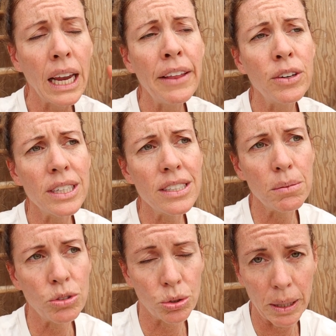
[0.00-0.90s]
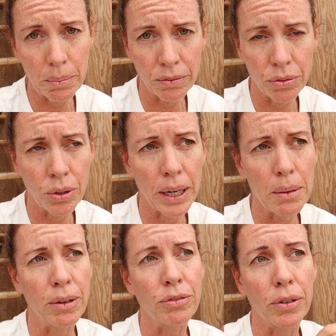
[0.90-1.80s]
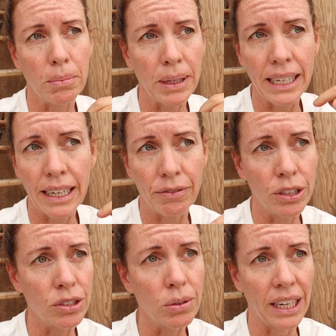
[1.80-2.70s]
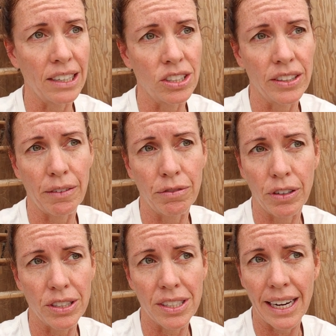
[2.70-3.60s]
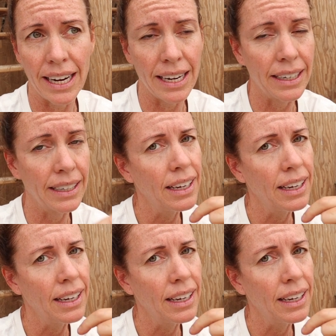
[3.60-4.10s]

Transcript: And there is some treatment for it, but for me, if you don't catch it that first day,